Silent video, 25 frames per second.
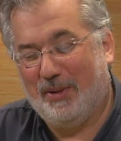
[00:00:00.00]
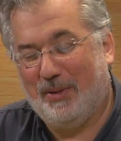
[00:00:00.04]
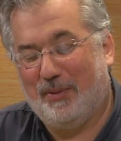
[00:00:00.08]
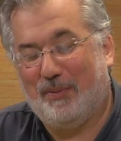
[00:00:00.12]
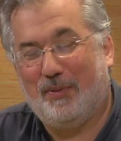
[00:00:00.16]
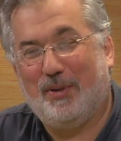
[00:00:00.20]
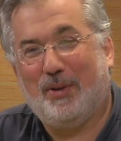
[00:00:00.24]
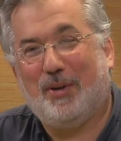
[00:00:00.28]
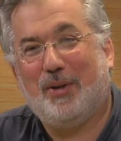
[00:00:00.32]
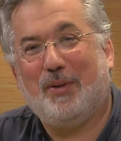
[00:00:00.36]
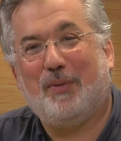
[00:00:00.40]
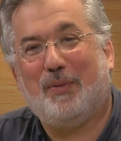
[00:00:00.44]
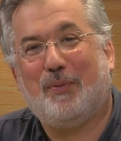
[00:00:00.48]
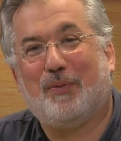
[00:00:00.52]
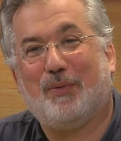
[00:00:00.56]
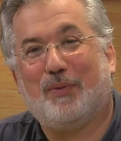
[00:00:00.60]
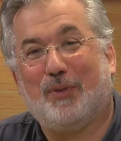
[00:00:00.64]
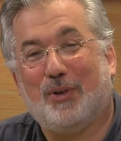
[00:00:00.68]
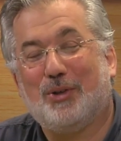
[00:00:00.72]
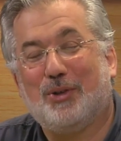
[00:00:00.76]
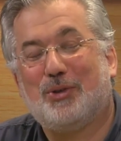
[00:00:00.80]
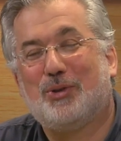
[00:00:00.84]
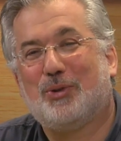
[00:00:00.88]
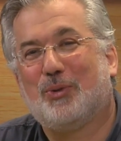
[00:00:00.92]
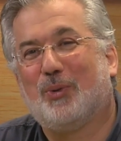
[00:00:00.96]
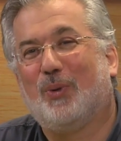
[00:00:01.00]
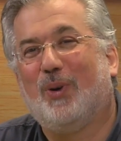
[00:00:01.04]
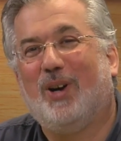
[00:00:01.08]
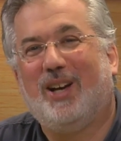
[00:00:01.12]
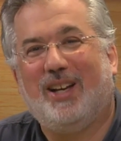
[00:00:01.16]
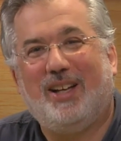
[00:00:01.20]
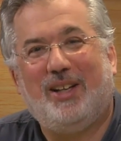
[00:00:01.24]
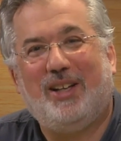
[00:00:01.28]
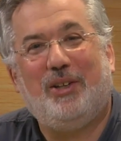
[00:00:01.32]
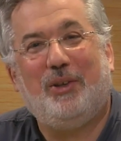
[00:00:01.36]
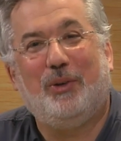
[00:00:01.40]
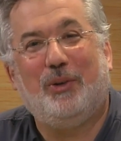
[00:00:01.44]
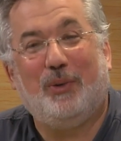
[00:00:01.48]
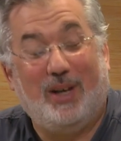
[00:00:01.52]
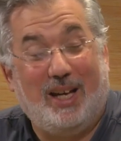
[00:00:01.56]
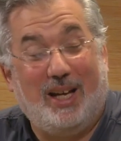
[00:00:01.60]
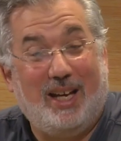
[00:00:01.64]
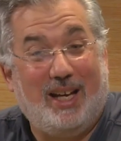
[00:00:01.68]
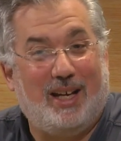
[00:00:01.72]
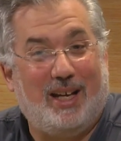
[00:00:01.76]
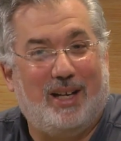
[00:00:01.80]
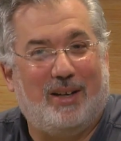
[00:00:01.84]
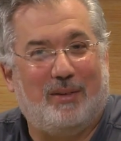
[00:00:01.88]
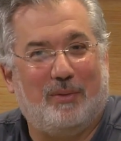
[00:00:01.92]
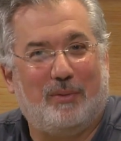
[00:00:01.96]
the very first right you
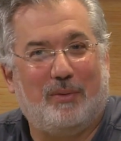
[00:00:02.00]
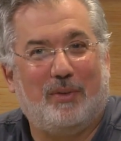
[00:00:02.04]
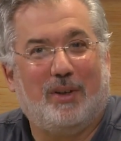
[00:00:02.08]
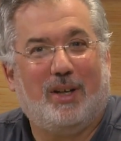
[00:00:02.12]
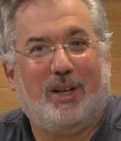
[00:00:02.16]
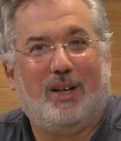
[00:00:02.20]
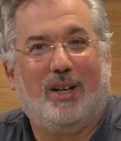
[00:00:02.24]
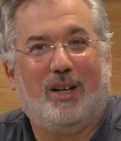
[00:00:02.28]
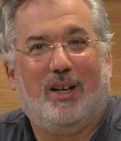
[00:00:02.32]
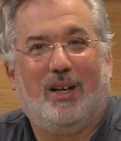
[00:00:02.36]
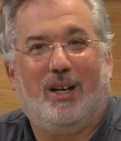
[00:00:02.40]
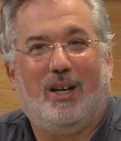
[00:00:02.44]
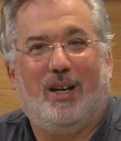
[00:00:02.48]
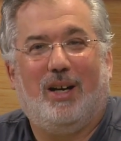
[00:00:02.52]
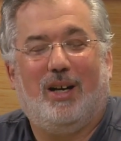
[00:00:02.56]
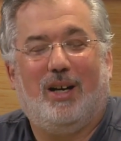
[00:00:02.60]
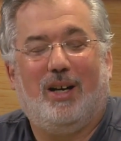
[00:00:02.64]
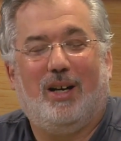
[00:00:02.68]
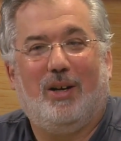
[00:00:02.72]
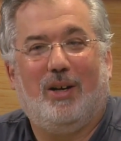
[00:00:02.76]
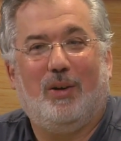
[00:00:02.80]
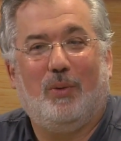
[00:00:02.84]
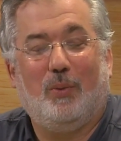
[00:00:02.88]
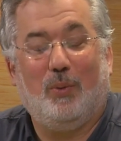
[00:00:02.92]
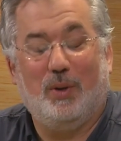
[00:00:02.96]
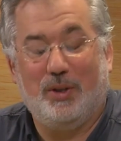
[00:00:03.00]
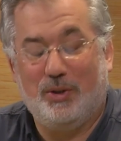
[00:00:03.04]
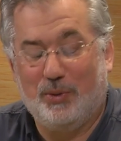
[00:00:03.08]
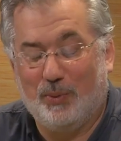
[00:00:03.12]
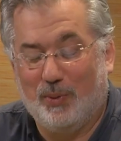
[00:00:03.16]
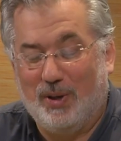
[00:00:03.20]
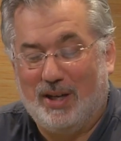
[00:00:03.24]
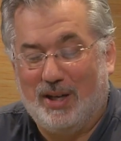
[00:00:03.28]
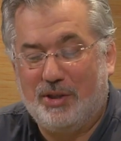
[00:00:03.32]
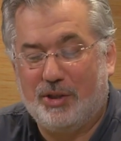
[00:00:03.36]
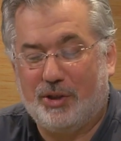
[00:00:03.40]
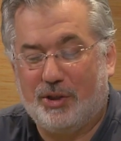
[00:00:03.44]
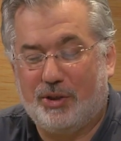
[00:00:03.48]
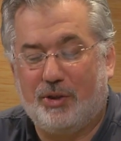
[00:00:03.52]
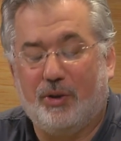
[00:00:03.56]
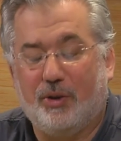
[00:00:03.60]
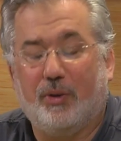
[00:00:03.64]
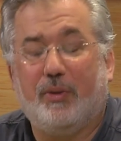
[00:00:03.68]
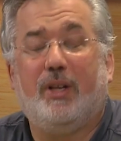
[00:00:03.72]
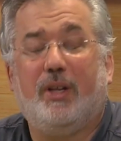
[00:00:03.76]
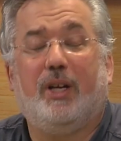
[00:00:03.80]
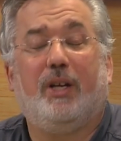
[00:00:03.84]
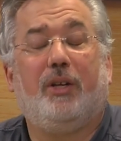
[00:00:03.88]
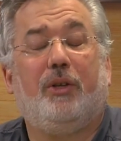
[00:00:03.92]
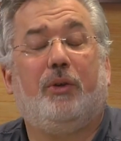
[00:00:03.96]
have uh, when you register
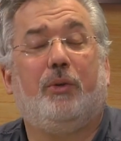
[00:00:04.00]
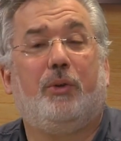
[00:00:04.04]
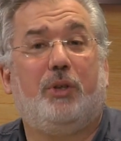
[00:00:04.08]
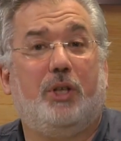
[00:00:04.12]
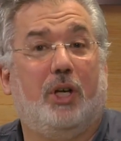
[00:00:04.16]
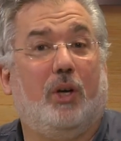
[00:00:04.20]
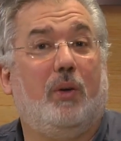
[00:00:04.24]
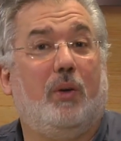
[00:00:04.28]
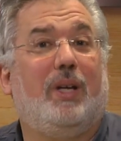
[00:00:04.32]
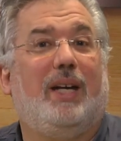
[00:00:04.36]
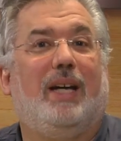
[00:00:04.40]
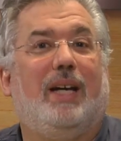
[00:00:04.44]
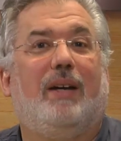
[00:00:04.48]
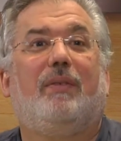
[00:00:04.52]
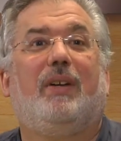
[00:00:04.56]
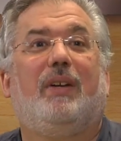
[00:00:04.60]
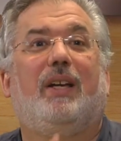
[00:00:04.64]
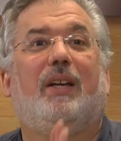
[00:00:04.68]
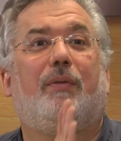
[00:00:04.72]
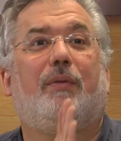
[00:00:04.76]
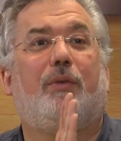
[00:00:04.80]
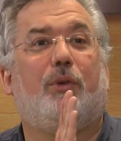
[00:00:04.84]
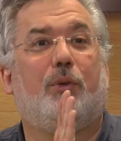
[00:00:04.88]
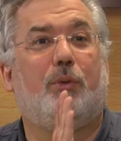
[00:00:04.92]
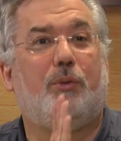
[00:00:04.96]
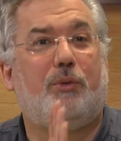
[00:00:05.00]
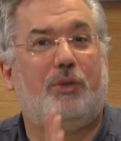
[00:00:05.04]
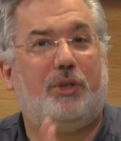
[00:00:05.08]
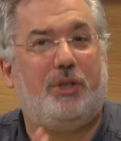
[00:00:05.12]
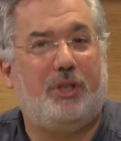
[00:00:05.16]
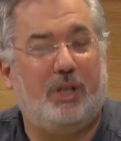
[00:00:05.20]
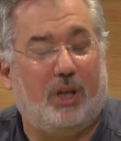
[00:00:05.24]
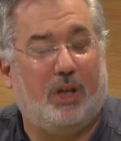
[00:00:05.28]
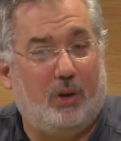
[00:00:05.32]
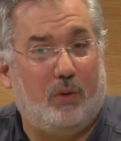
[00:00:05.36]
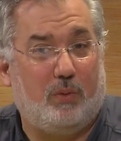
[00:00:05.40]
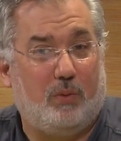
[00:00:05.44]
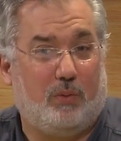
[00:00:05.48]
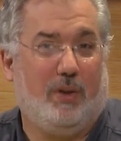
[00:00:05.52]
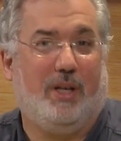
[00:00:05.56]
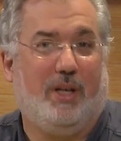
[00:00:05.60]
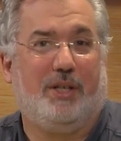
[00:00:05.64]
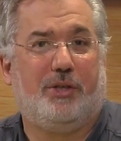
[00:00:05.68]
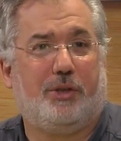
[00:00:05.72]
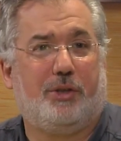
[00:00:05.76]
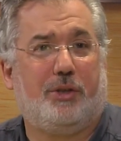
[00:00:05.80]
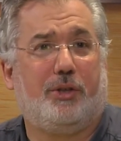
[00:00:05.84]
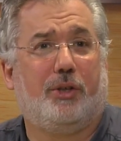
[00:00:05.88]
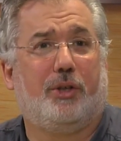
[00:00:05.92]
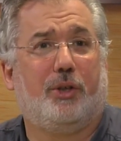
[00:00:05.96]
that you don't have if you don't
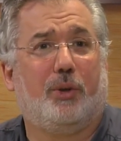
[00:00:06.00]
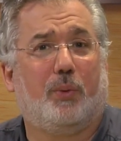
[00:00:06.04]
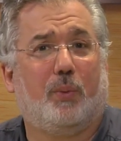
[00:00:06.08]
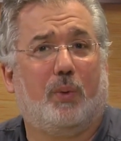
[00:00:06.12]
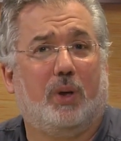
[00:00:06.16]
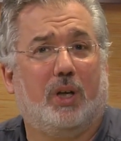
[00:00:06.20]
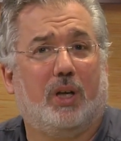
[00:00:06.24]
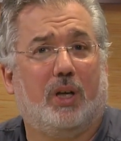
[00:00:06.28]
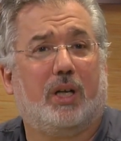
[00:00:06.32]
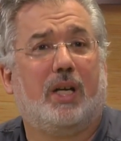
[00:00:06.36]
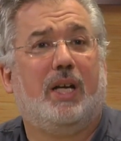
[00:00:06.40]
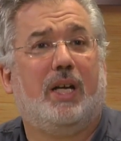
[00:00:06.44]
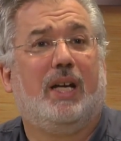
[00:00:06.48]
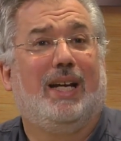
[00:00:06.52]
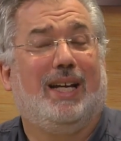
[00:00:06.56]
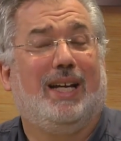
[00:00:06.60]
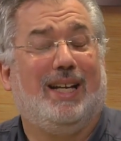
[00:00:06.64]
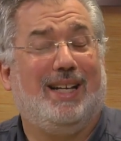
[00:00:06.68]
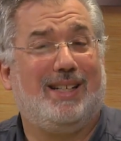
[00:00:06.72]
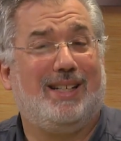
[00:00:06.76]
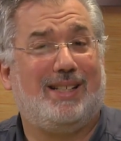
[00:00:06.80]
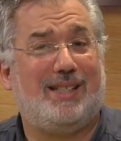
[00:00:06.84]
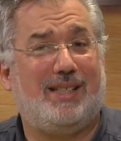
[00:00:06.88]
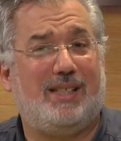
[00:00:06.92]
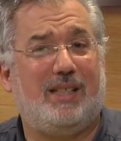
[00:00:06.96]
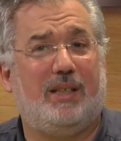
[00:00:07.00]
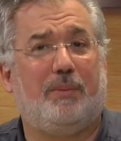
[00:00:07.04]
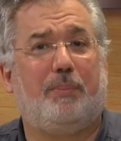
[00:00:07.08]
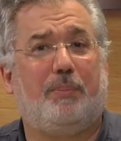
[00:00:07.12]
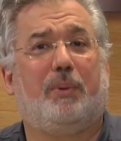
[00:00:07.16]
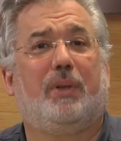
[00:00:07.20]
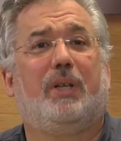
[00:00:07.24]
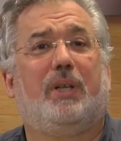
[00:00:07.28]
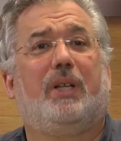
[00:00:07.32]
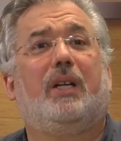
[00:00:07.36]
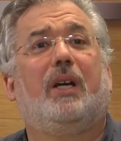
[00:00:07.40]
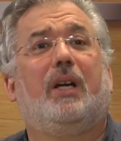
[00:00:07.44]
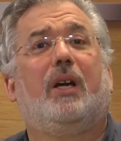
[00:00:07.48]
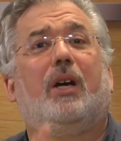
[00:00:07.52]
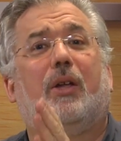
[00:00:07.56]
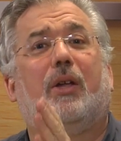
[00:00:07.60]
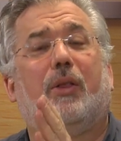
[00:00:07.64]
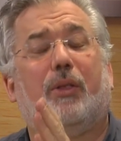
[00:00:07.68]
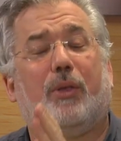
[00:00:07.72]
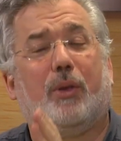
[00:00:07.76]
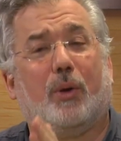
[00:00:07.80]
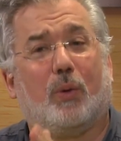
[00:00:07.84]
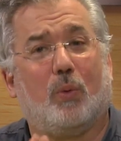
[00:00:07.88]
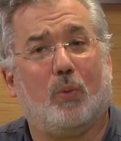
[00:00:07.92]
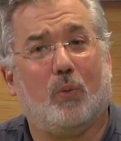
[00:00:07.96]
register your work is simply
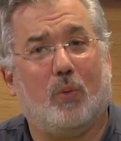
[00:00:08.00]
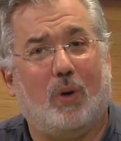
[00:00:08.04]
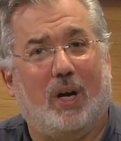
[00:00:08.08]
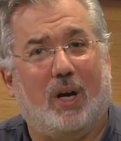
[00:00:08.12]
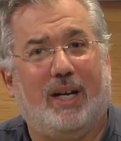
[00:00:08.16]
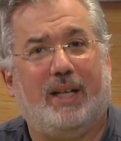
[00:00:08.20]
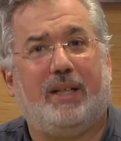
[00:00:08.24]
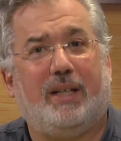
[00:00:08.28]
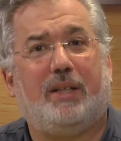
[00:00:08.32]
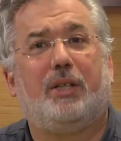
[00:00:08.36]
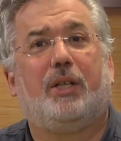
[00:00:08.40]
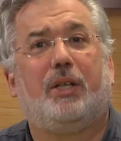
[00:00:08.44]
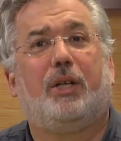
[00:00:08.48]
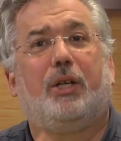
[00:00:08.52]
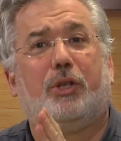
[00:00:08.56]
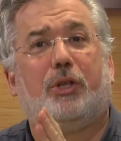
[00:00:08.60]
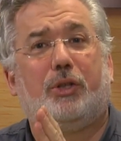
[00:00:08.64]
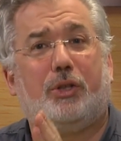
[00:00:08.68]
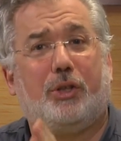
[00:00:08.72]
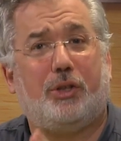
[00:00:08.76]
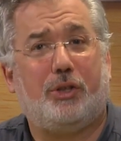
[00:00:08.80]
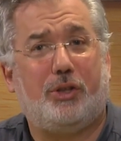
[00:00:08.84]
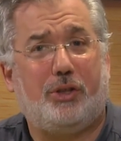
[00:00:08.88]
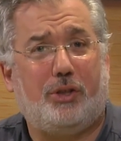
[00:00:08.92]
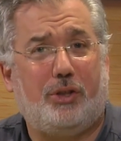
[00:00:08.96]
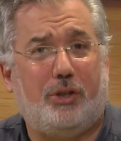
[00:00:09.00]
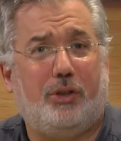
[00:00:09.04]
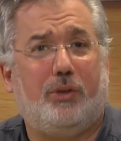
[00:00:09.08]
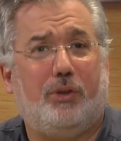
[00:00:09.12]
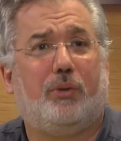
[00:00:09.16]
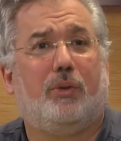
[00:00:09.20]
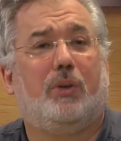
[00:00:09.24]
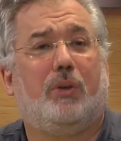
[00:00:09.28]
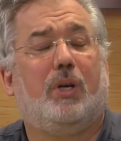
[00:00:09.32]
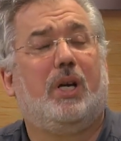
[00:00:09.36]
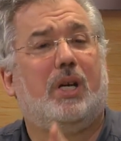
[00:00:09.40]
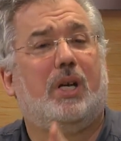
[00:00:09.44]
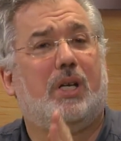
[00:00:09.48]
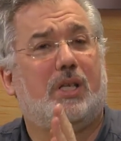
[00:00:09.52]
the right to sue.